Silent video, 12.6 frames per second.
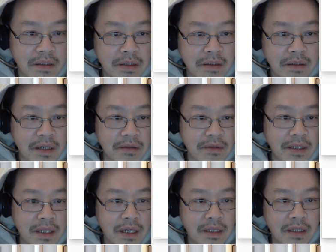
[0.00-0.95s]
Okay, we
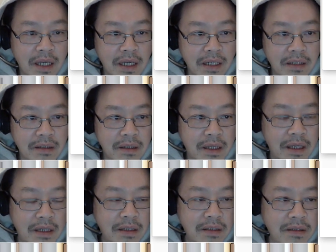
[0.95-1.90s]
got that,
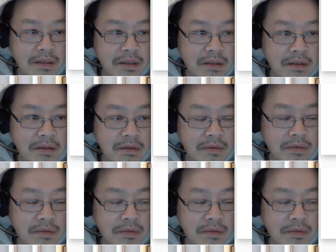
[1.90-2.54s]
and